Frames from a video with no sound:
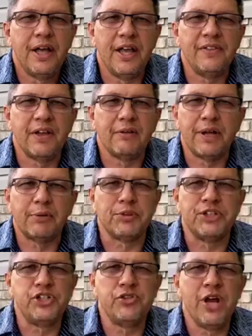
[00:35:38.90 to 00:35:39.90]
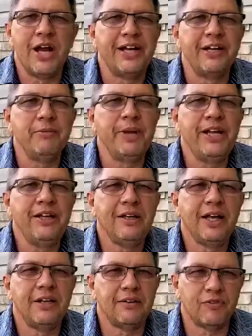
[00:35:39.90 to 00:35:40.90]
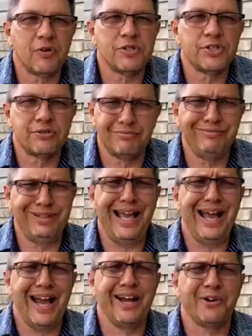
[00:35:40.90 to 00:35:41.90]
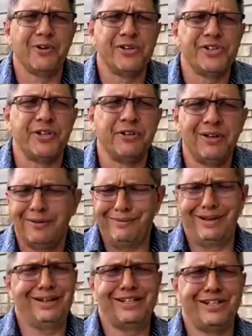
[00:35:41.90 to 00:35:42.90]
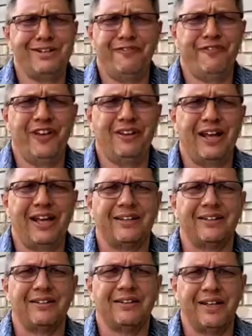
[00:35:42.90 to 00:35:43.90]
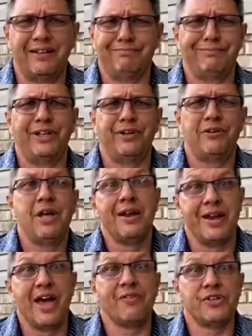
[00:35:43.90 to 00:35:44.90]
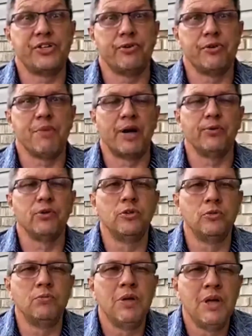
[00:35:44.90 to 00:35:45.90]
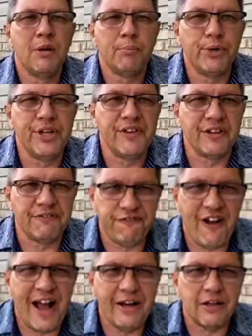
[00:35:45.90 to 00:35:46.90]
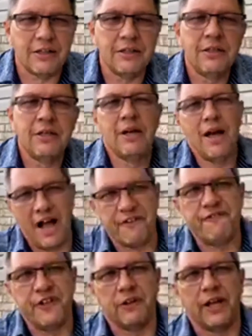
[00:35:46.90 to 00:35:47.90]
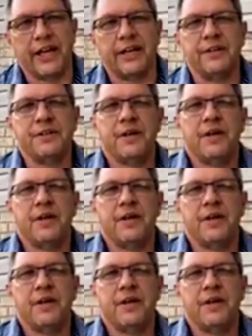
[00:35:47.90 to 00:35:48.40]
And they're like, well, did you not hear me? And of course, yeah, I heard you. I just didn't feel like it. Like, you know, now that you're in my room breathing fire, I feel like it.